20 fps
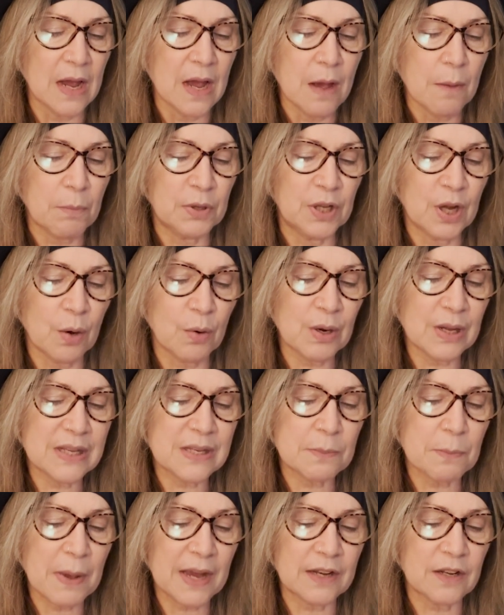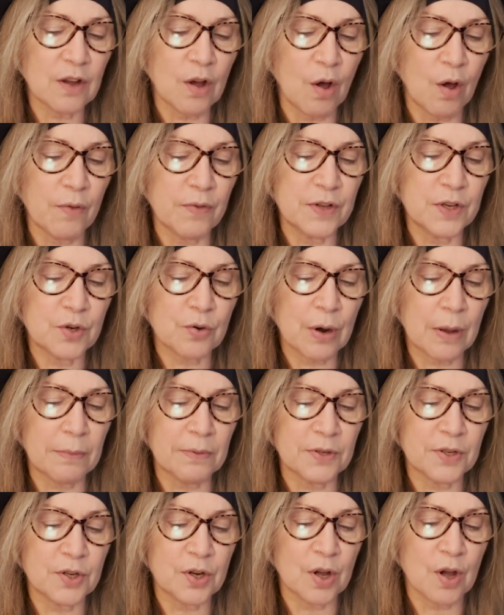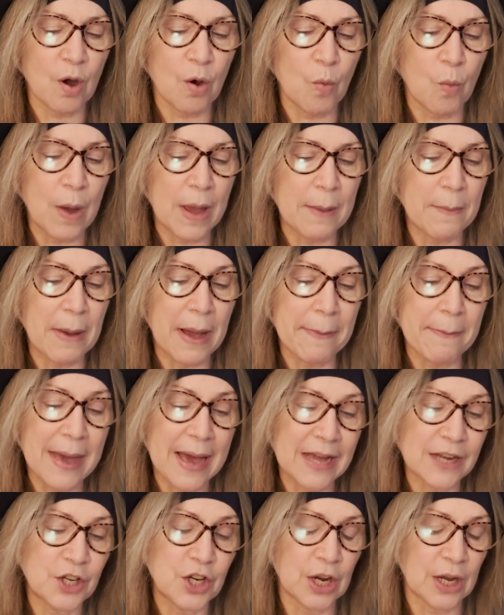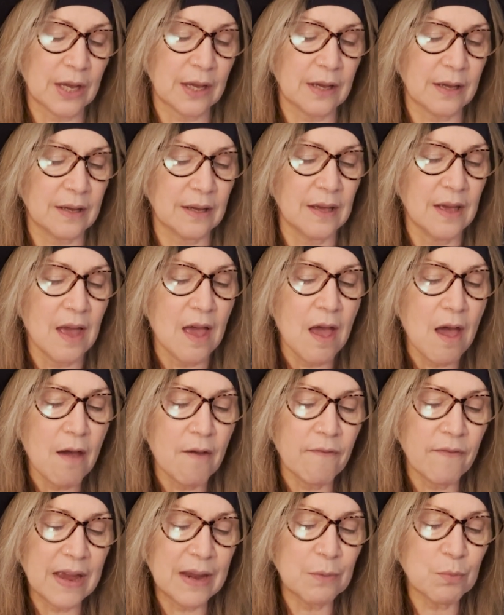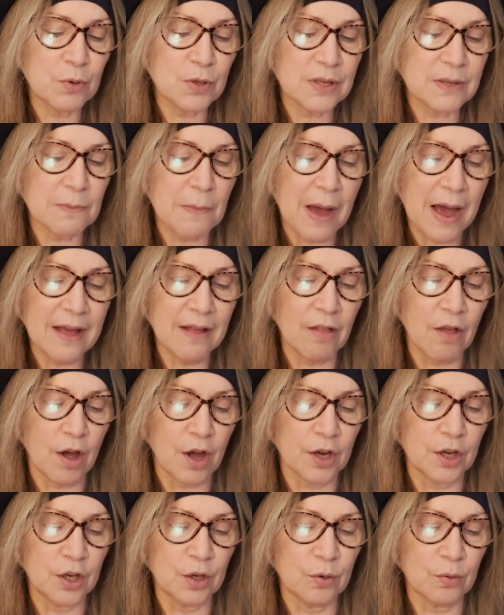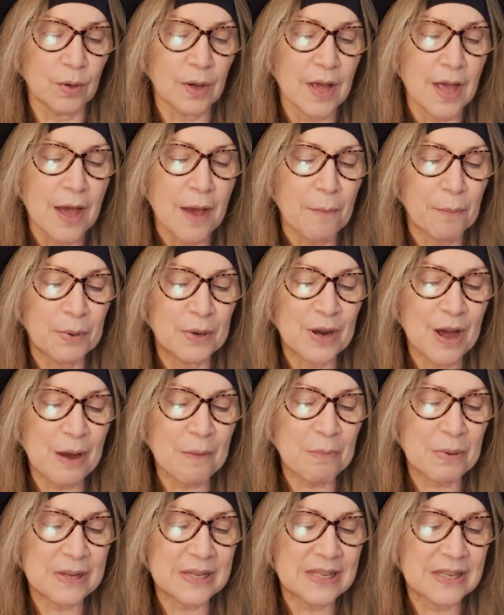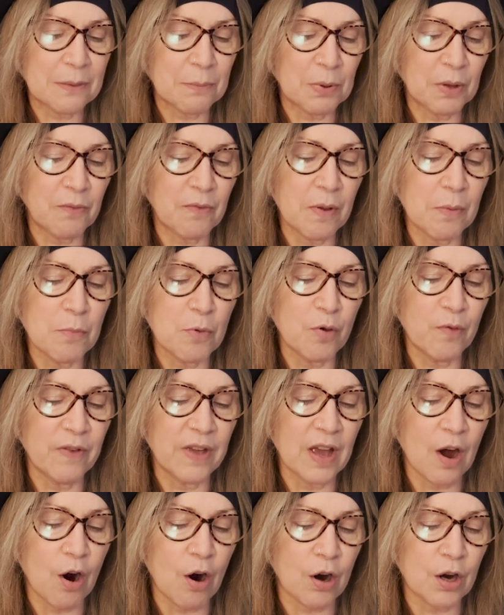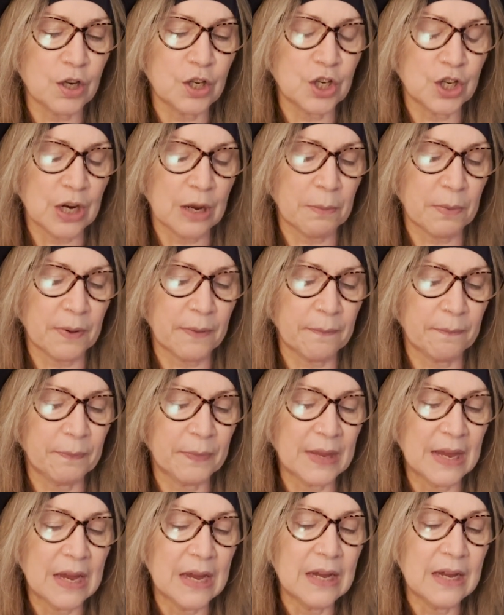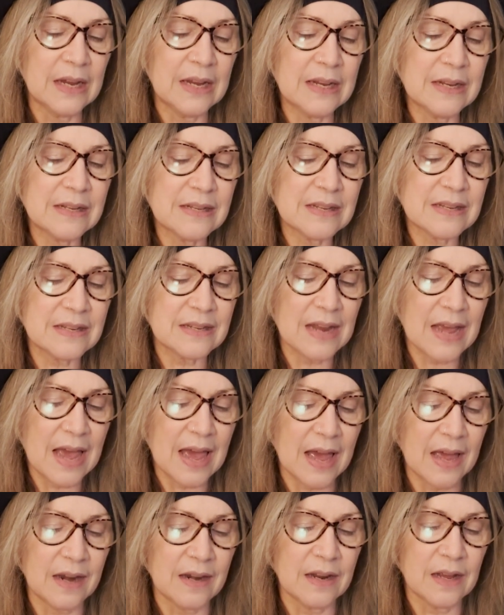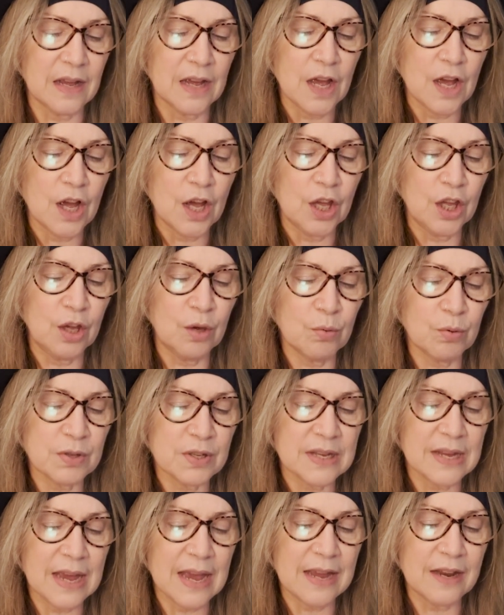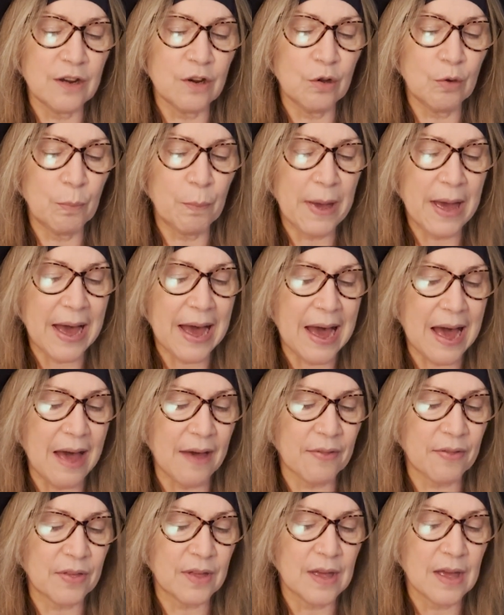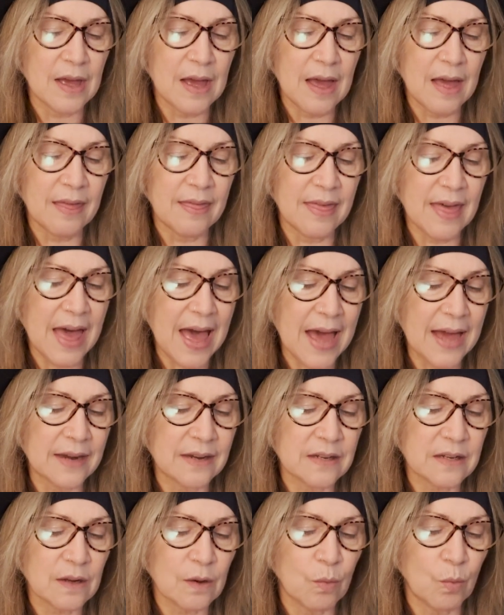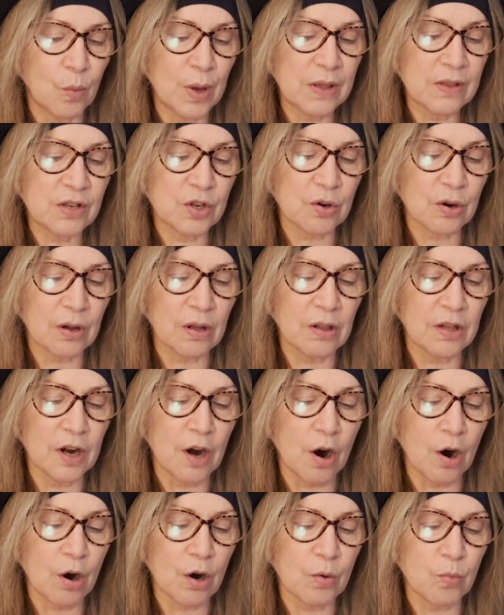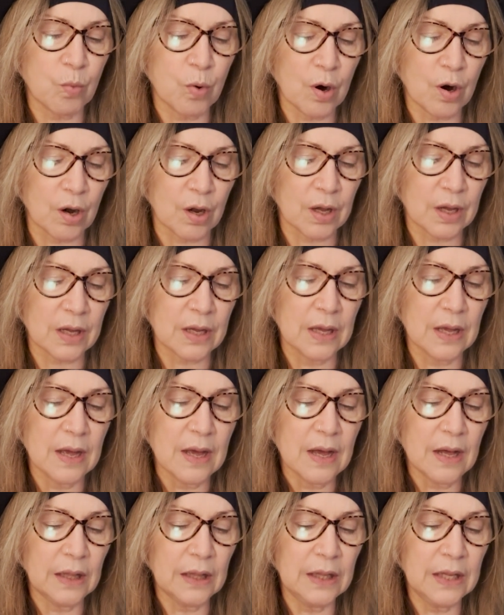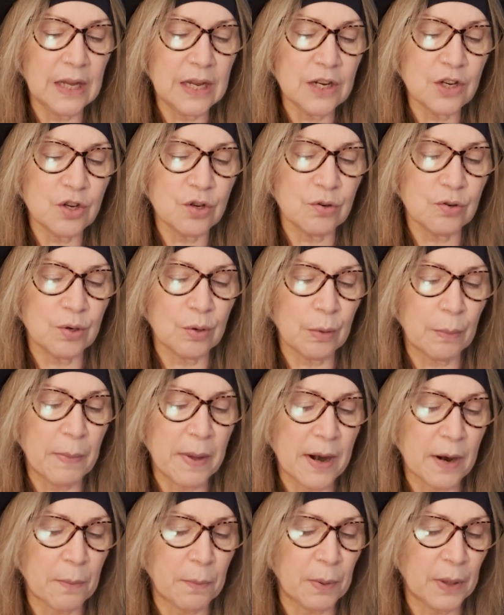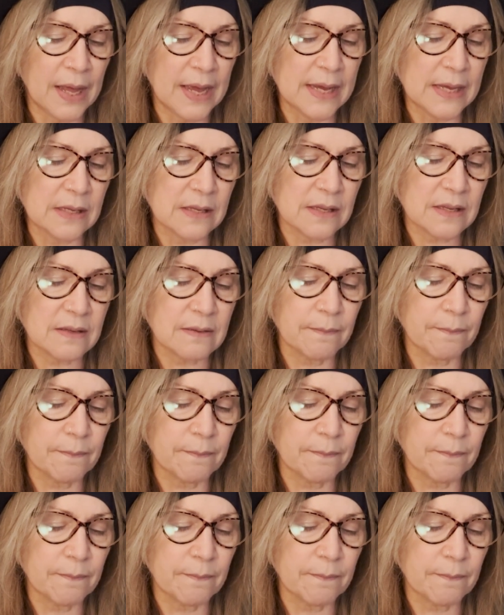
But don't expect all these troubles to go away by magic. Fate will smile on you, but not by simply removing hardship. Instead, you will see a new path that, with struggle and hard work, leads you to a better place.